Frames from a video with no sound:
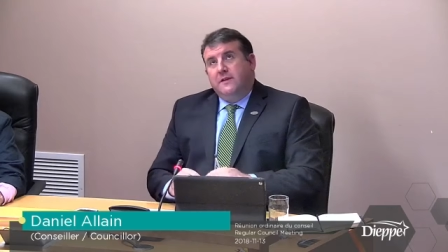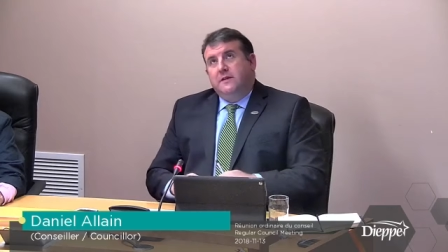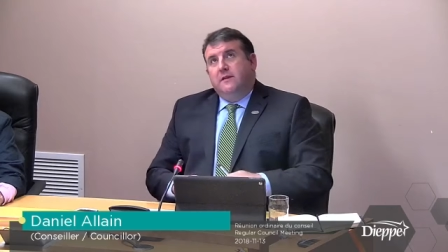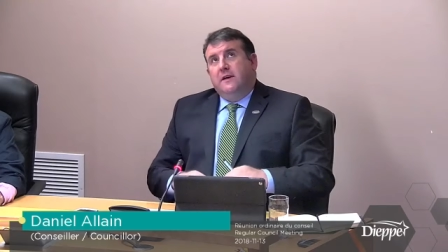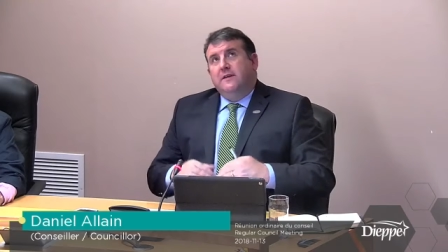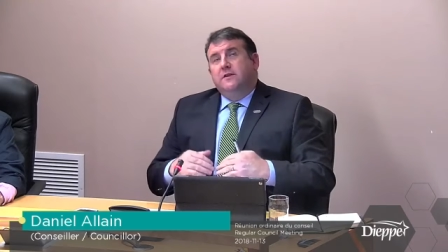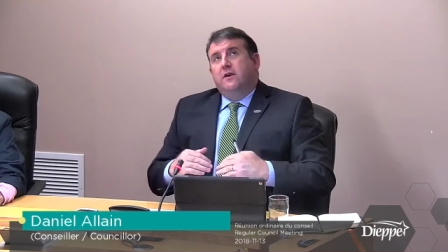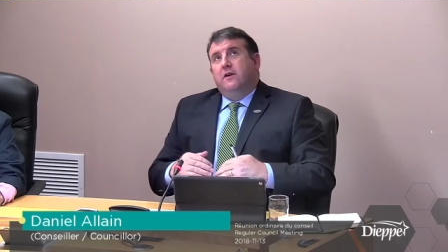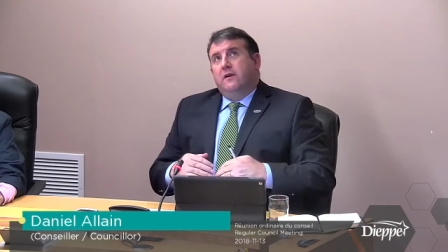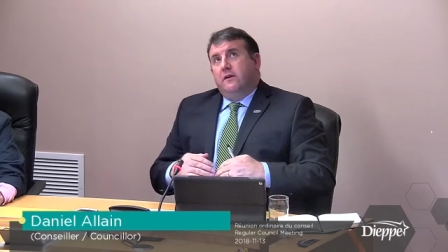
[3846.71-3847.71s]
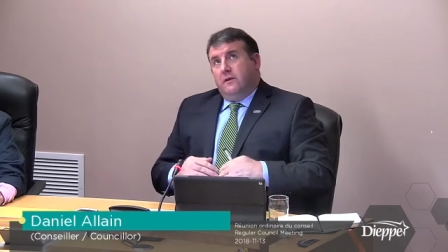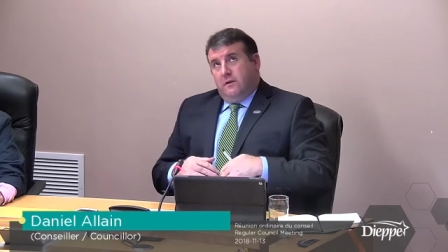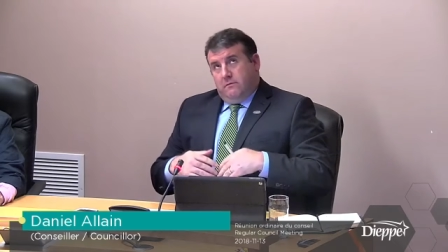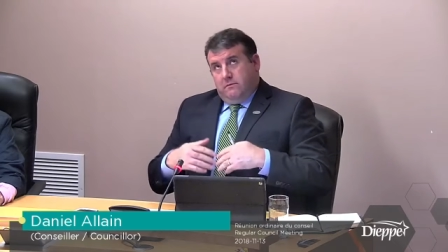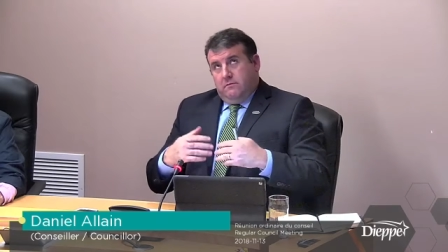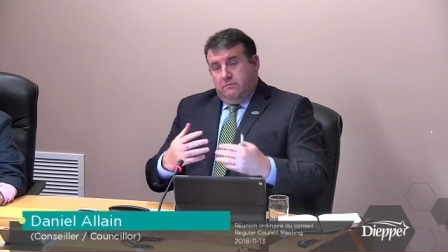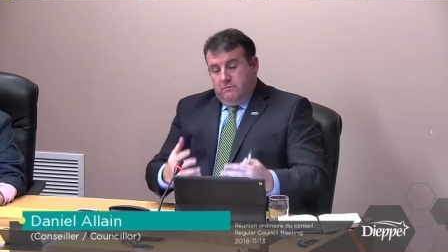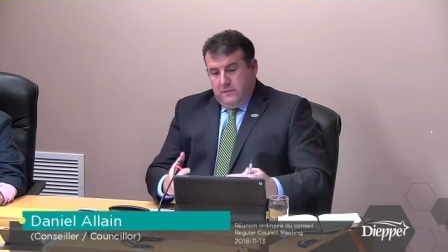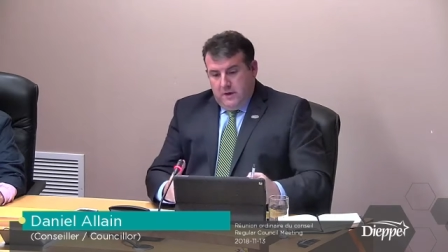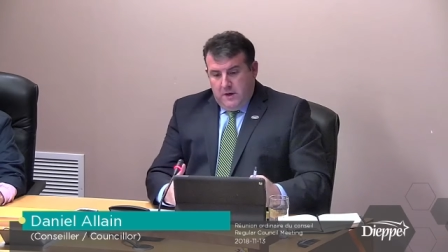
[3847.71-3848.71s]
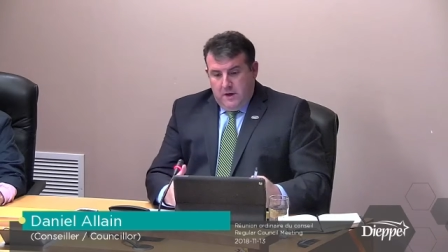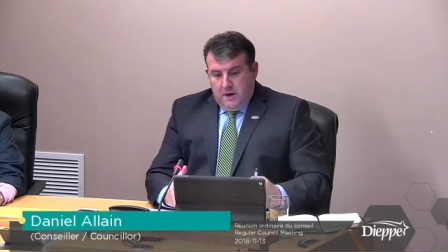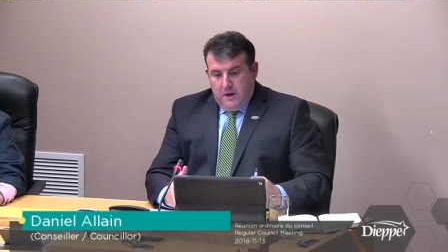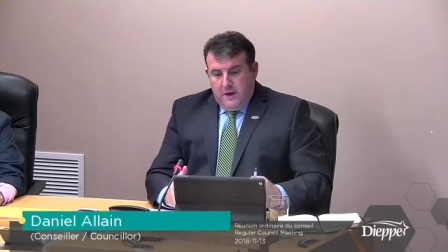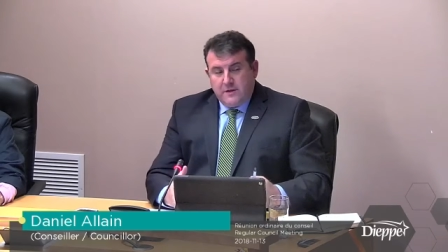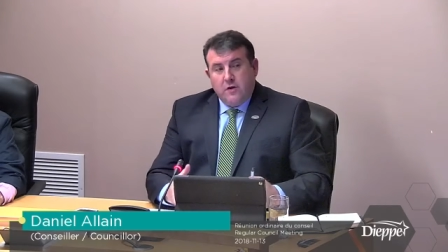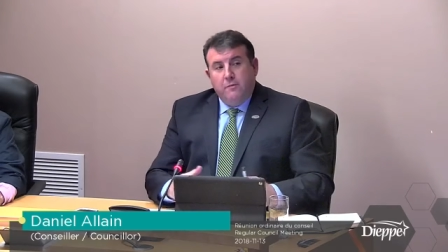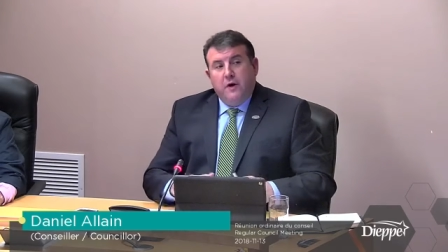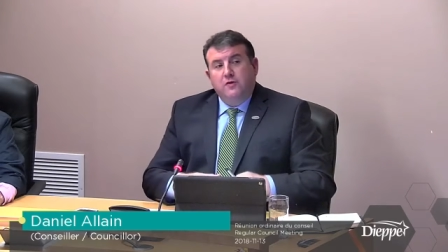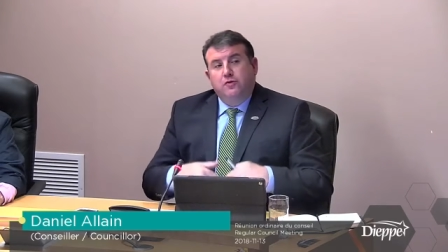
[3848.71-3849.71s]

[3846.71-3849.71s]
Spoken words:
I mean, Councillor Boutillier raises a good question.